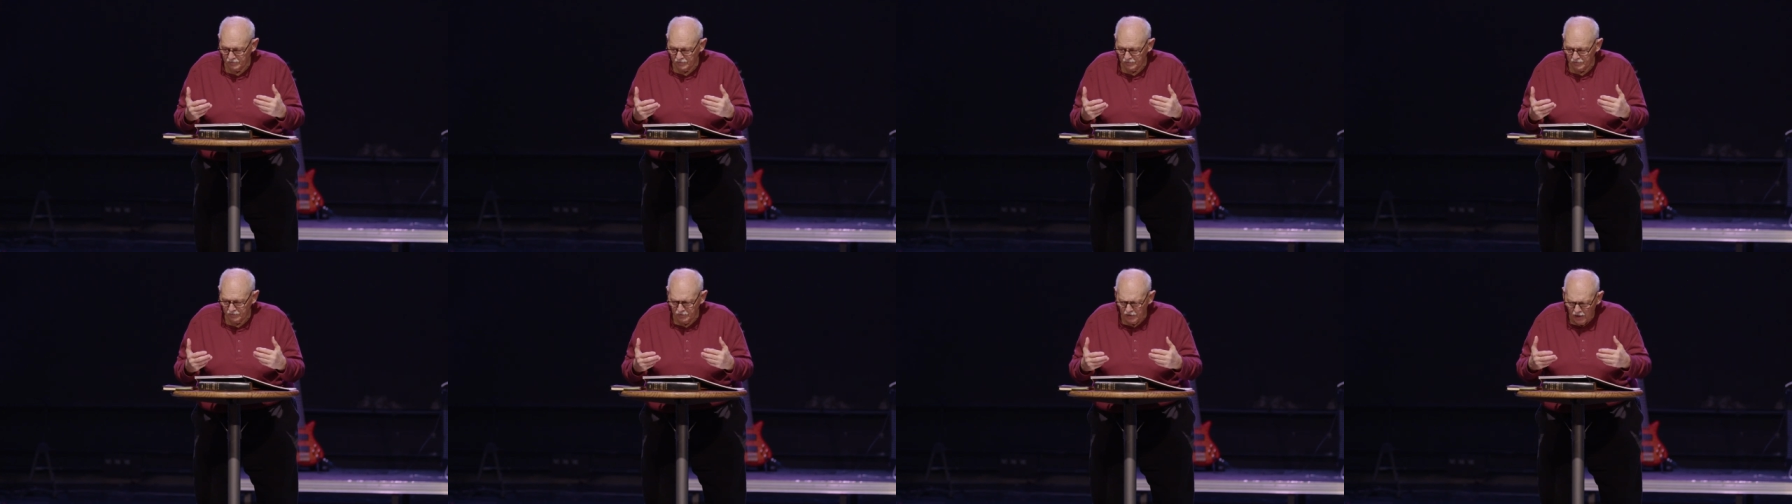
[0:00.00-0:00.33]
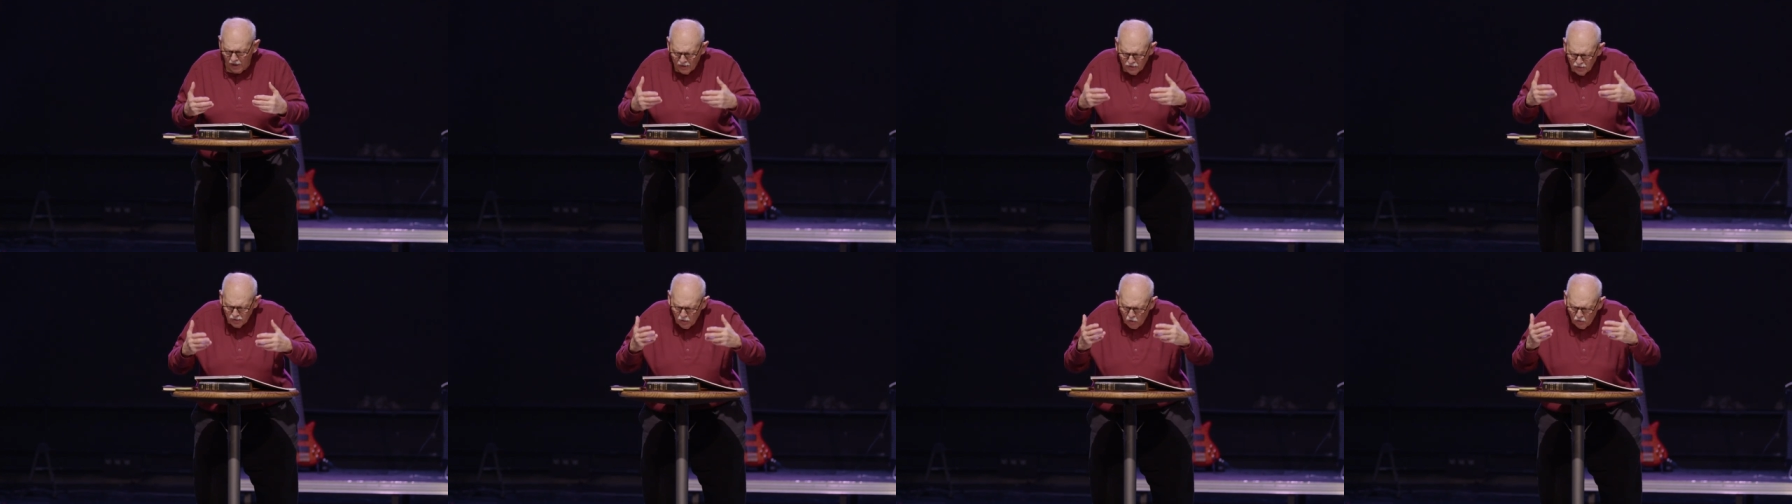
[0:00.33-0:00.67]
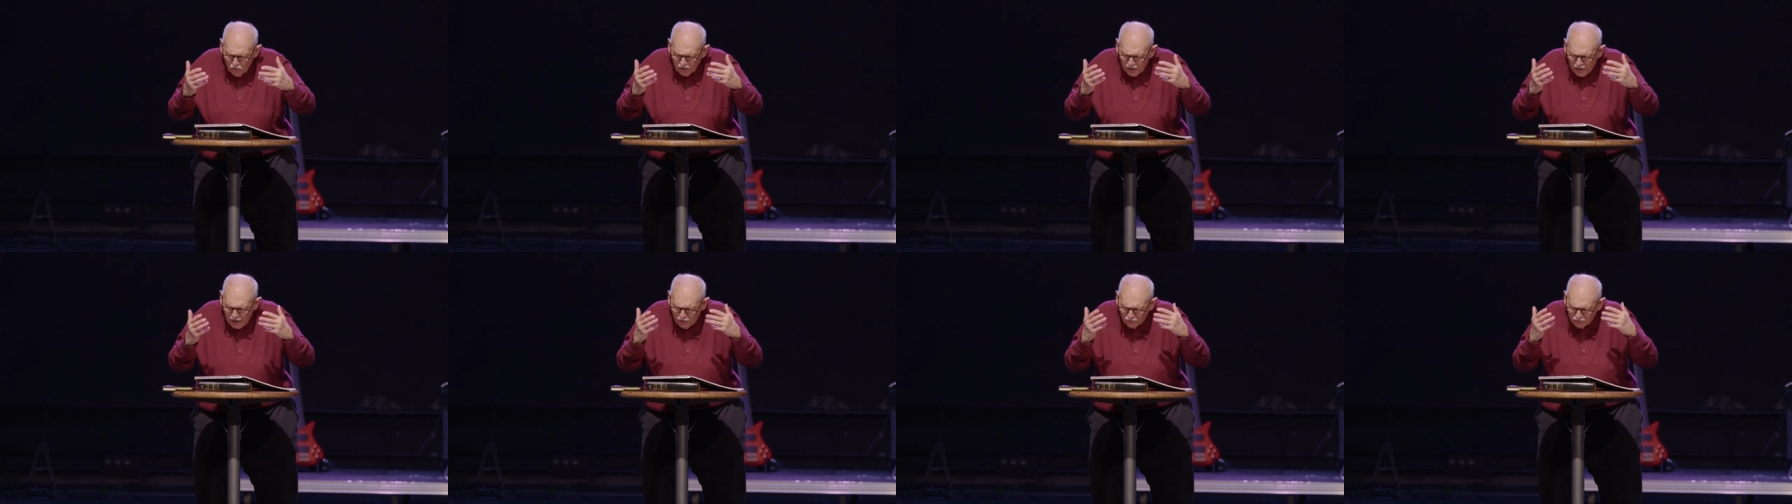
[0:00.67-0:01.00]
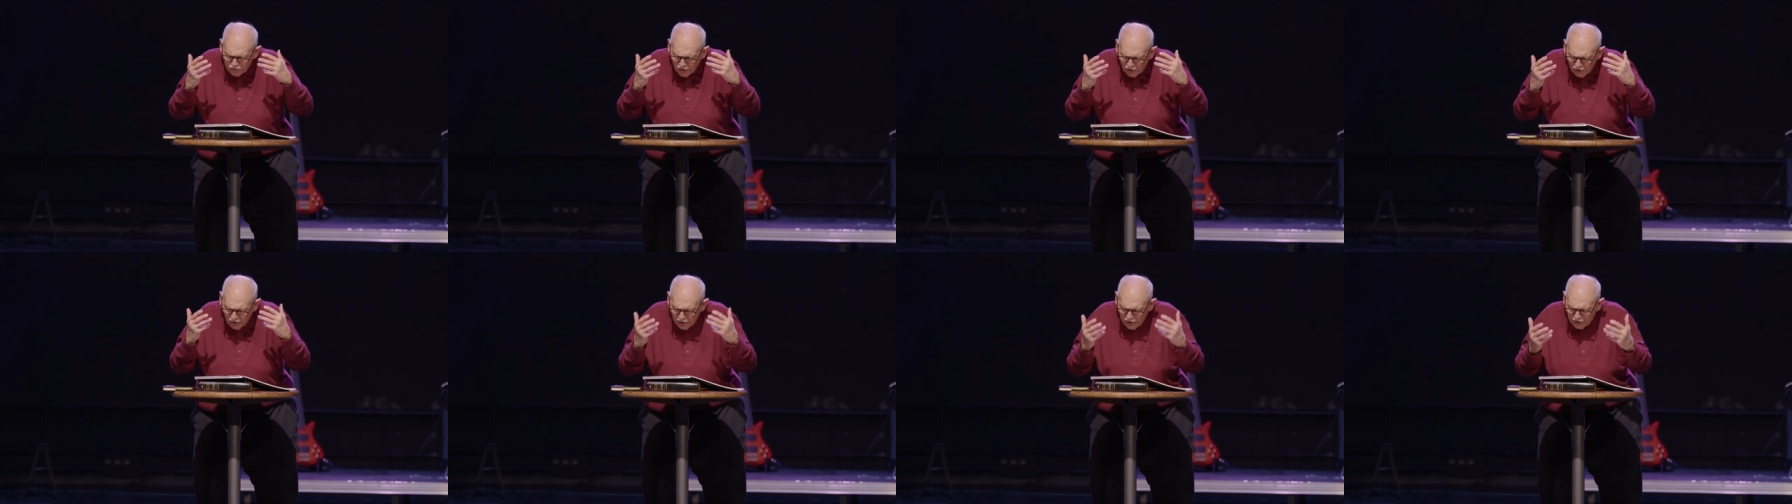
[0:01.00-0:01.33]
not knowing how
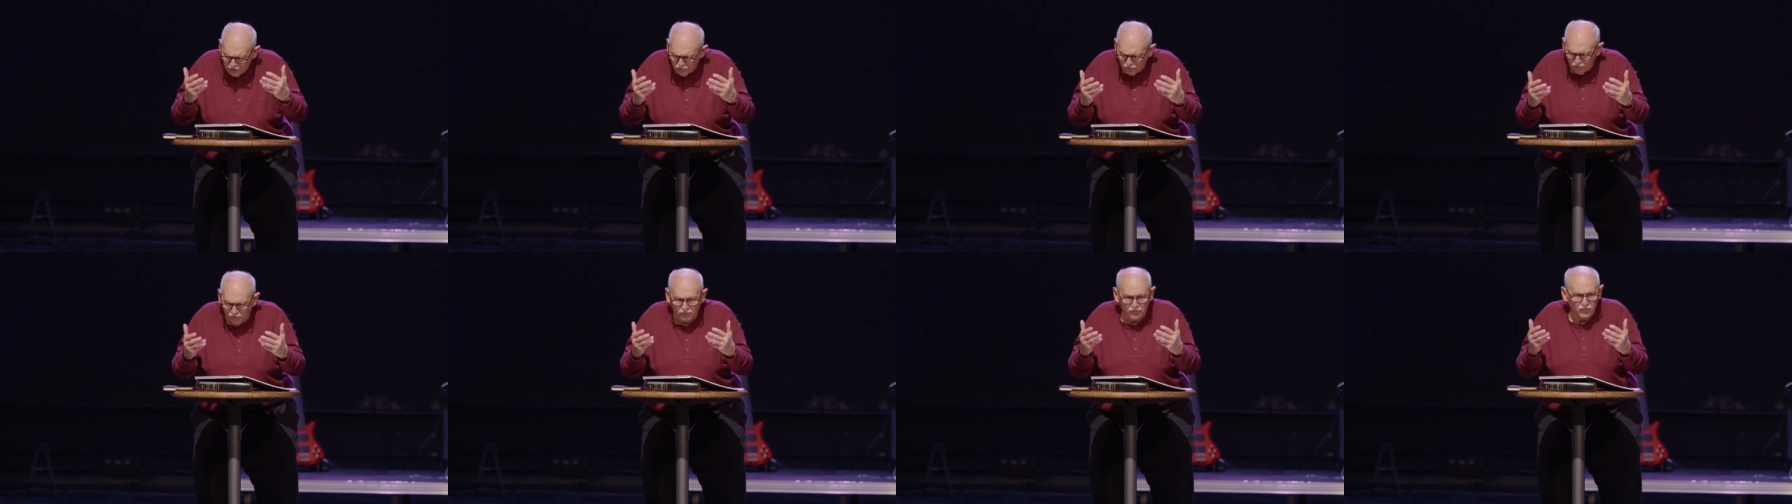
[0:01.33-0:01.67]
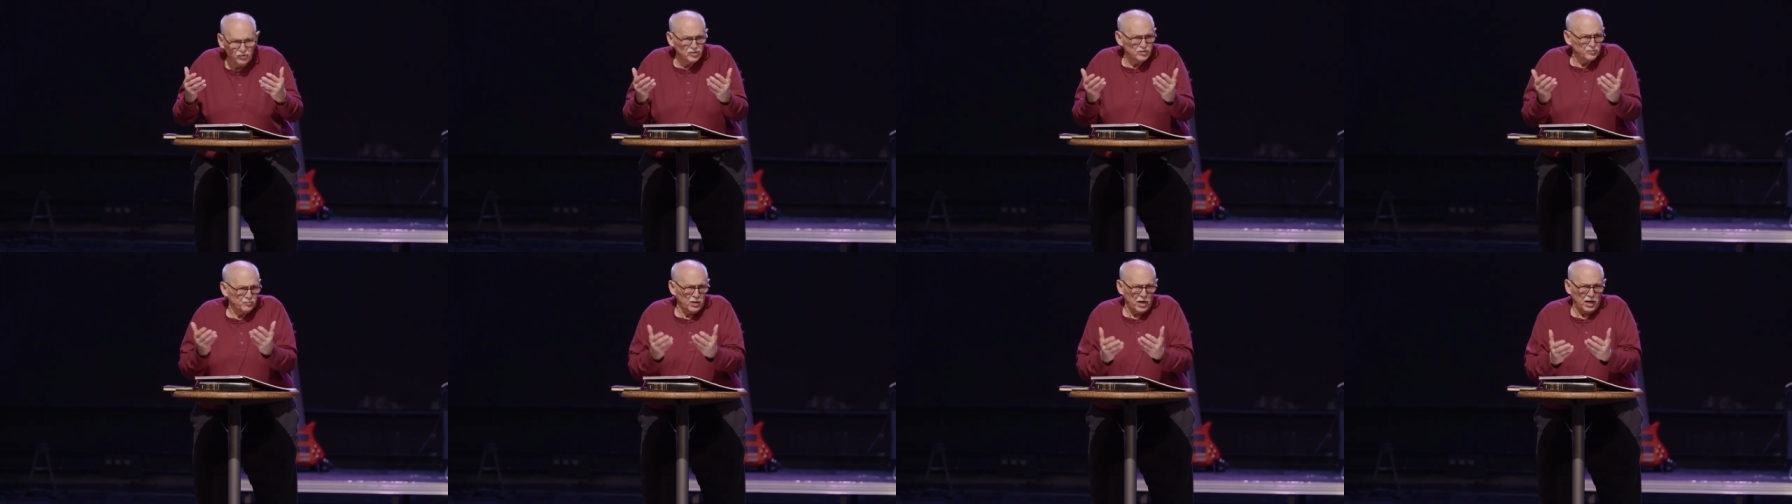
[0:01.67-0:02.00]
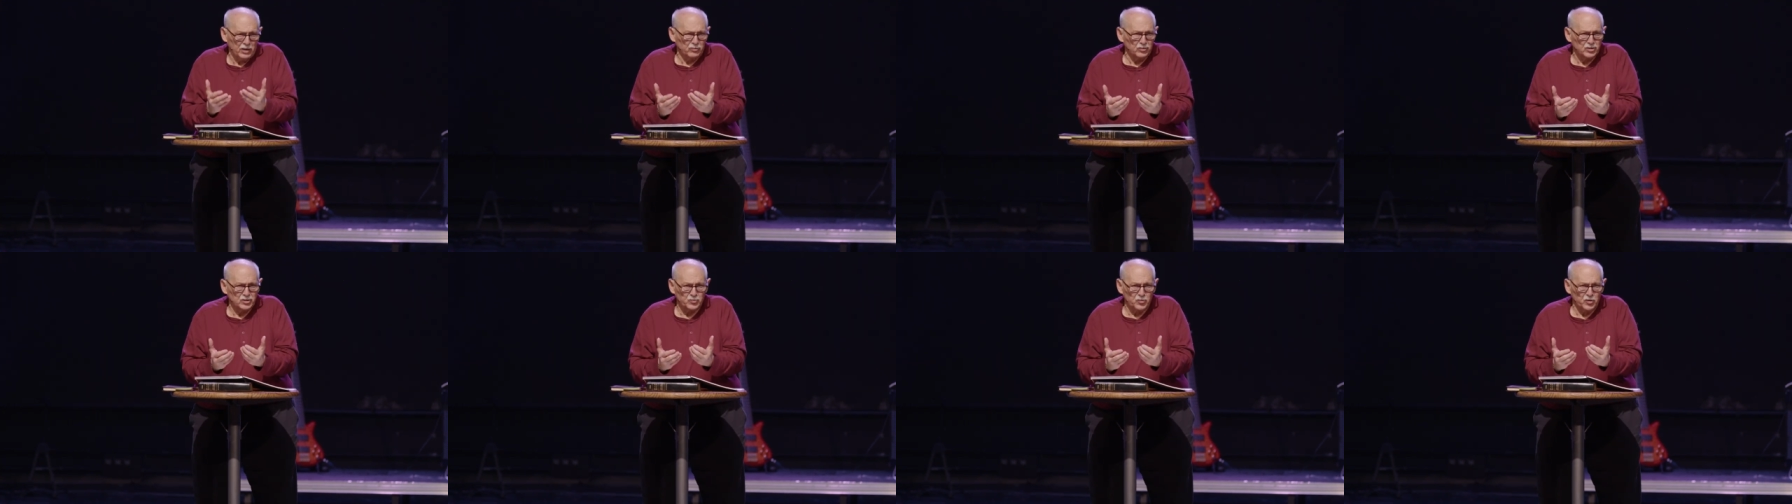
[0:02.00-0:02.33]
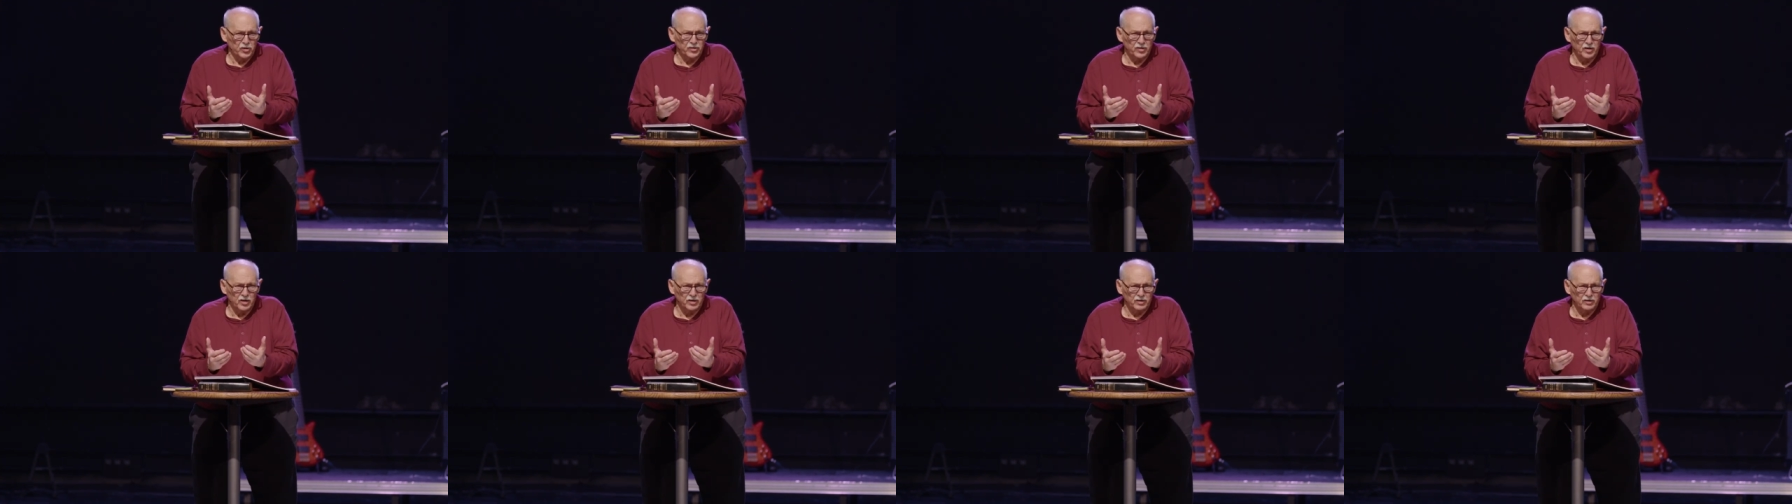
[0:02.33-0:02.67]
to handle those battles
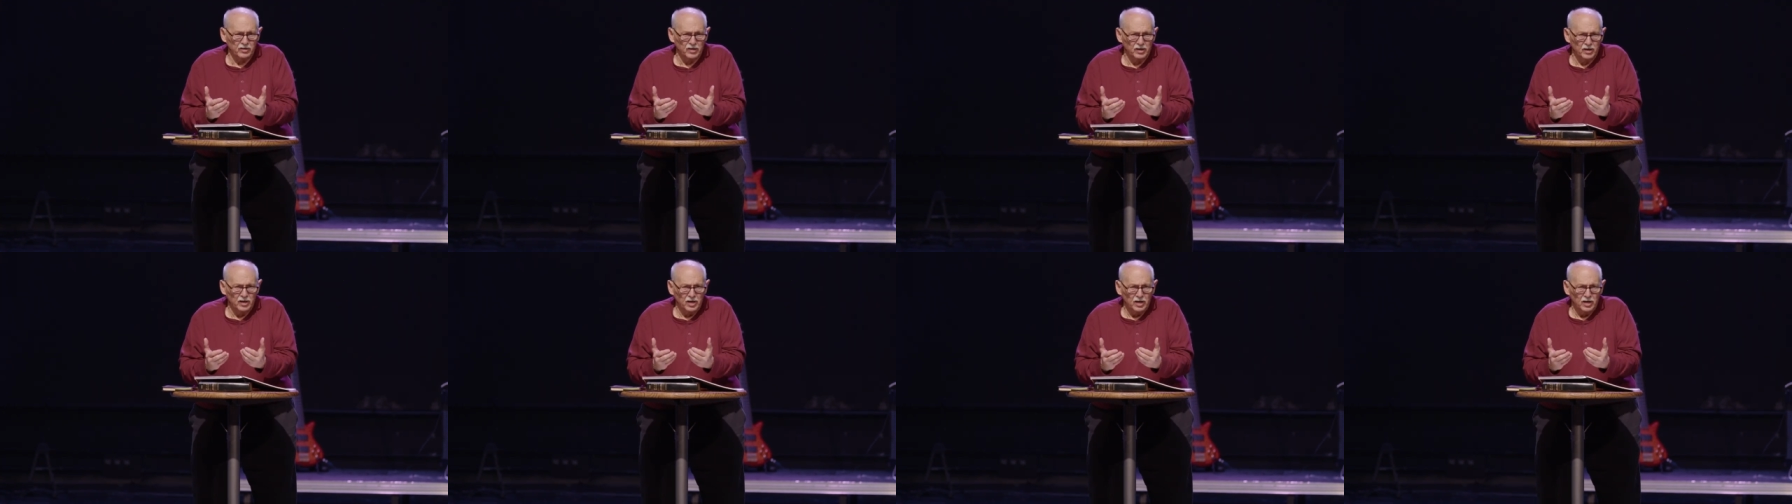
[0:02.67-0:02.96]
within.